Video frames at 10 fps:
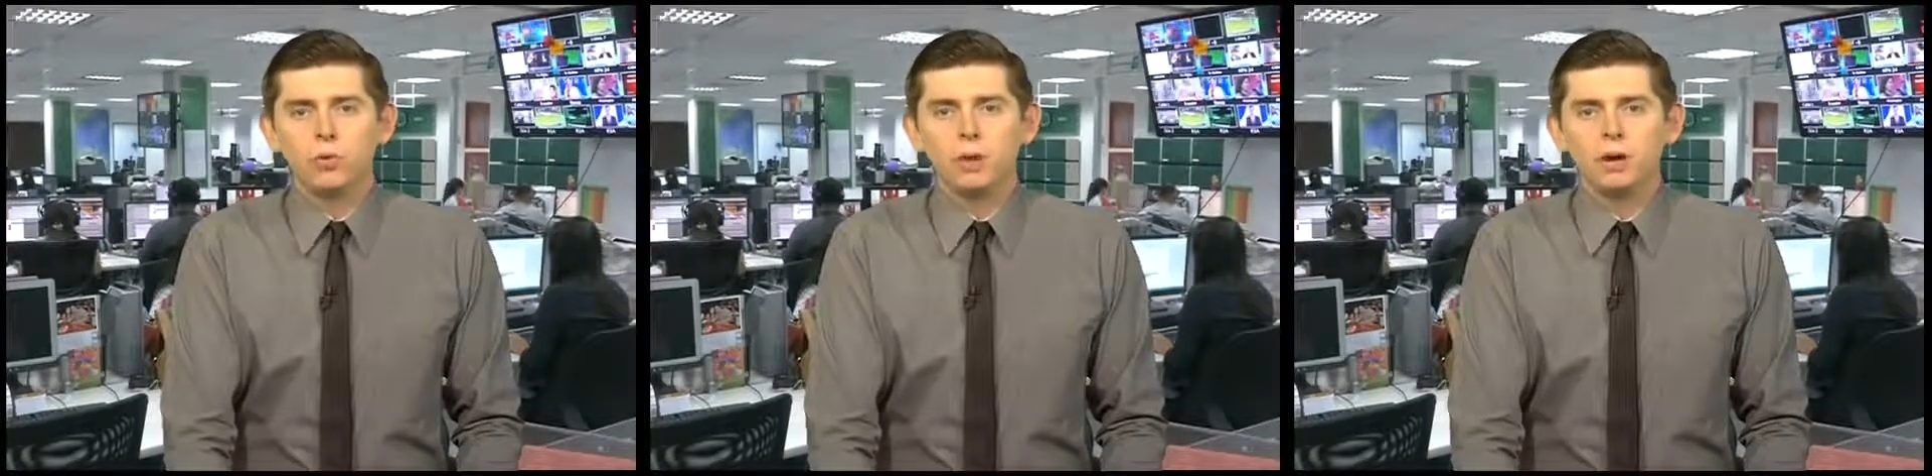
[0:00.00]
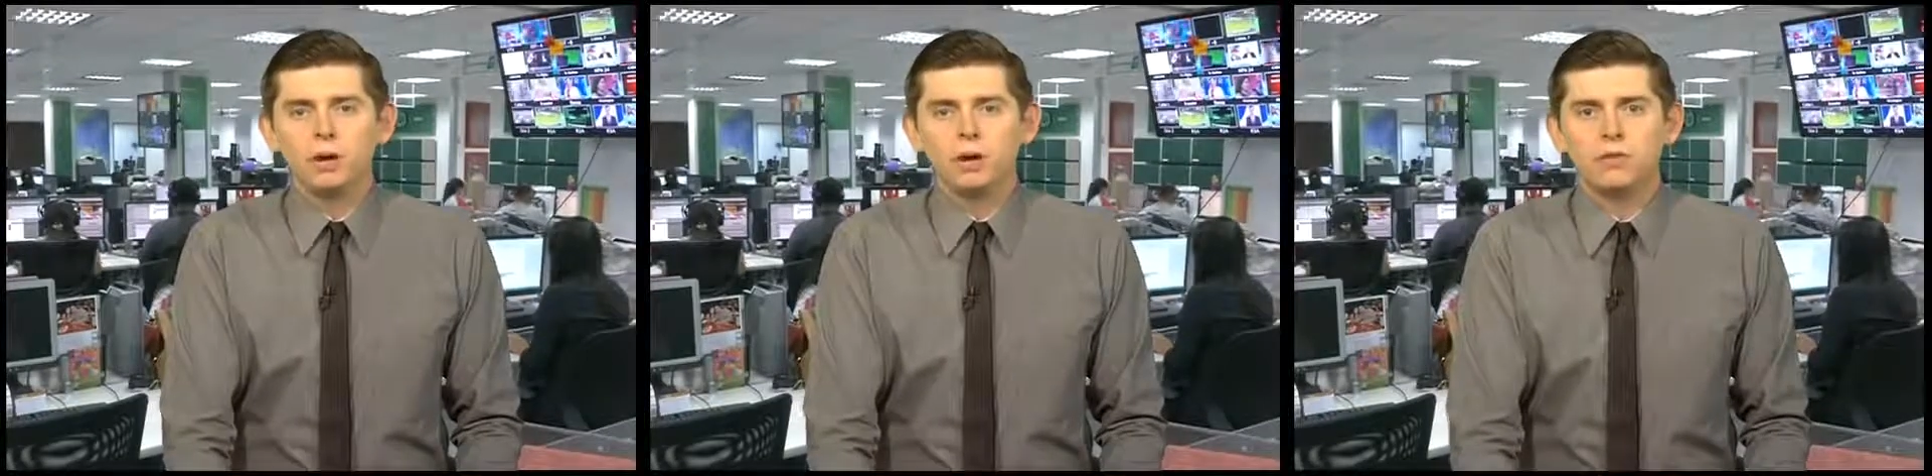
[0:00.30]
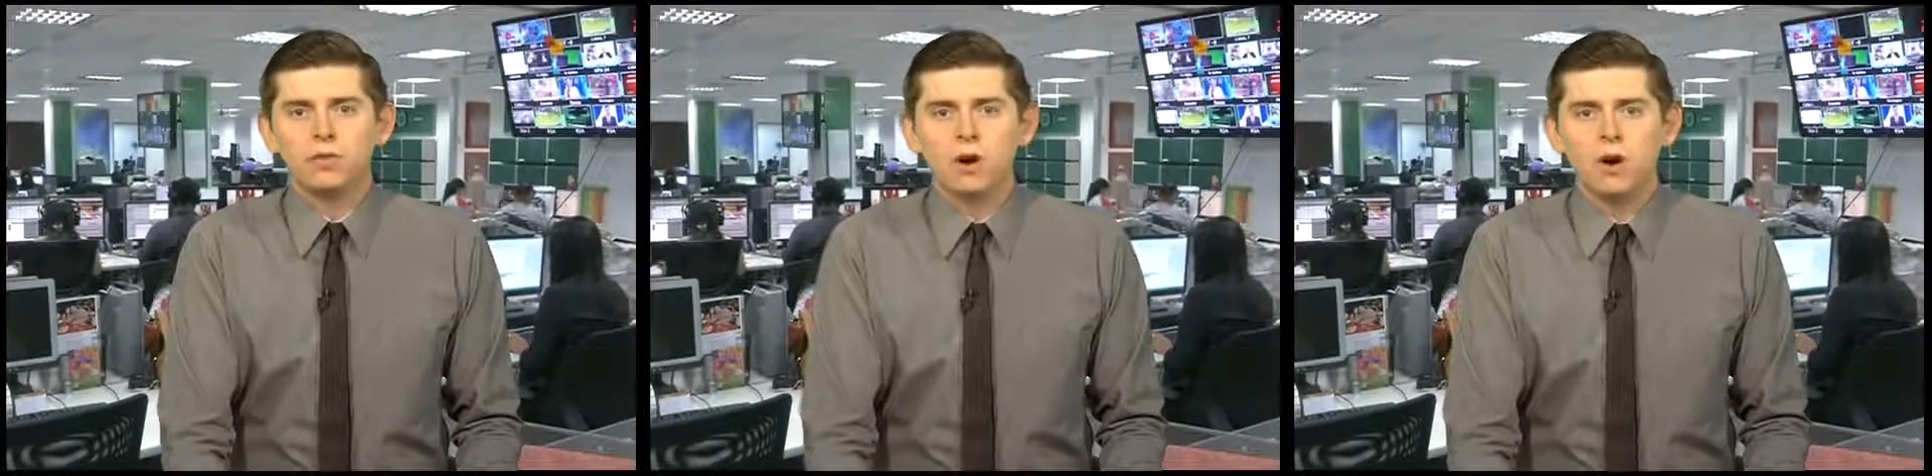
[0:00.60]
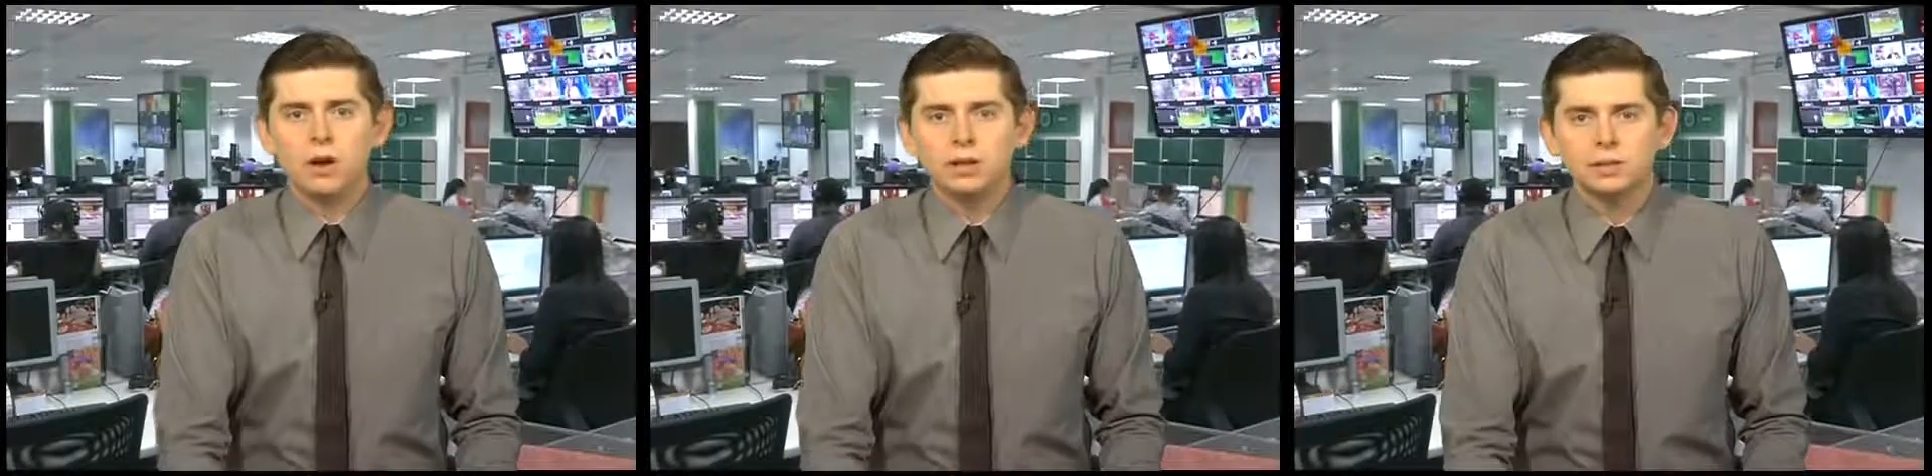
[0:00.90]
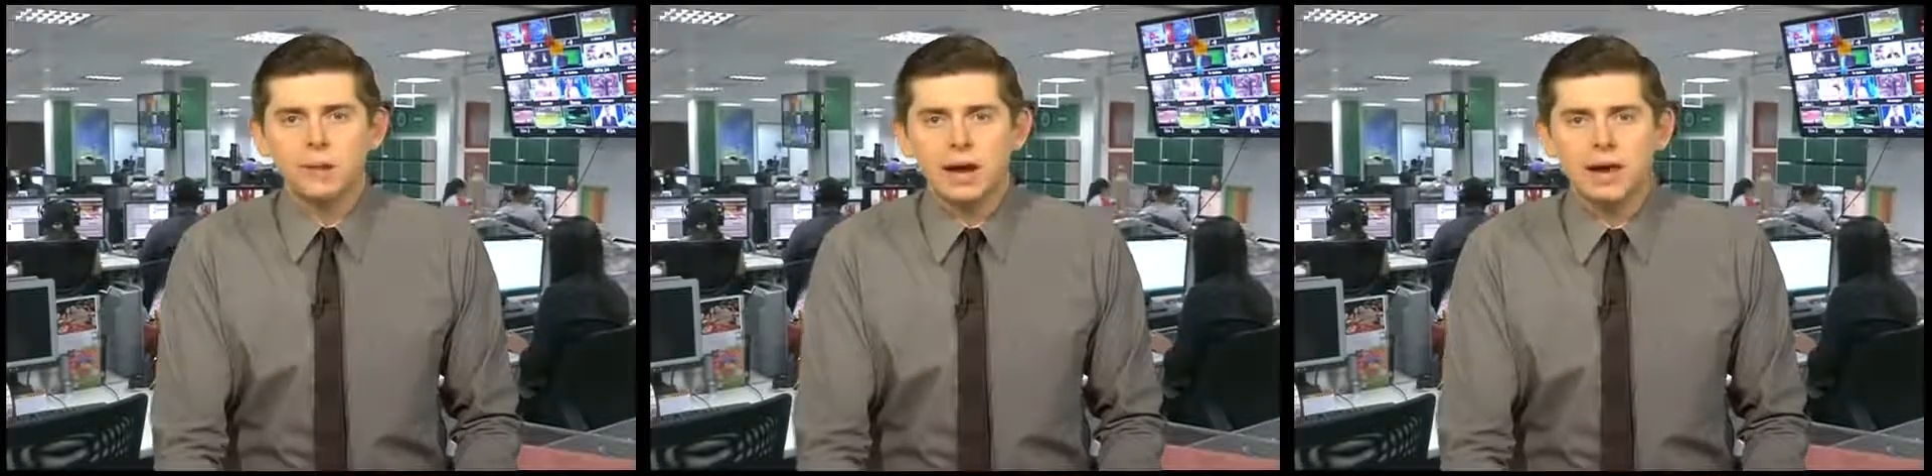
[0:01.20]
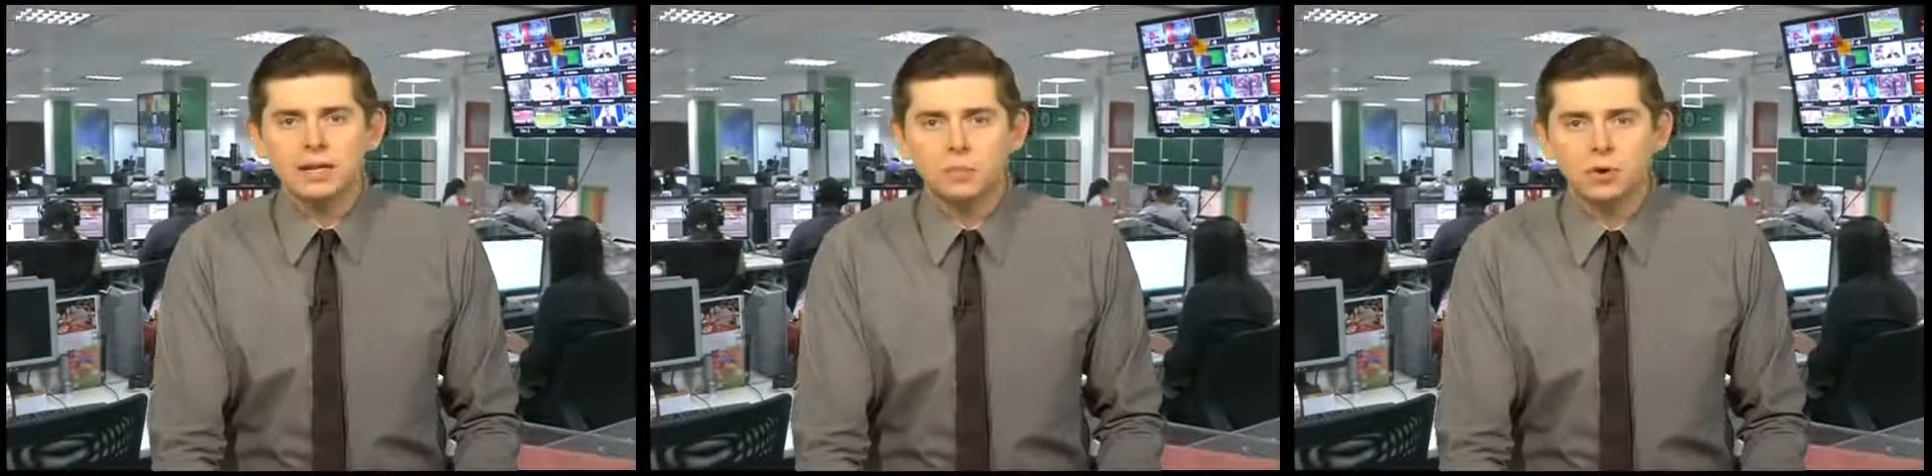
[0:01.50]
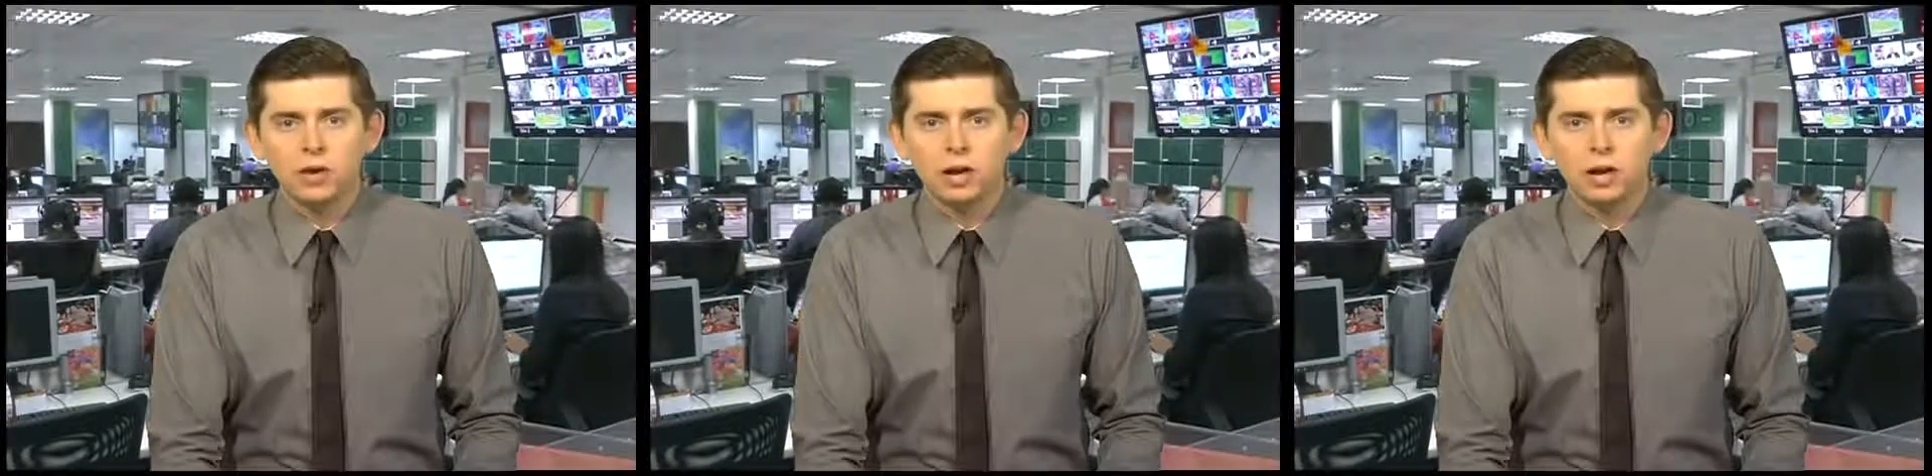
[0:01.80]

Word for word: period for the artist by expert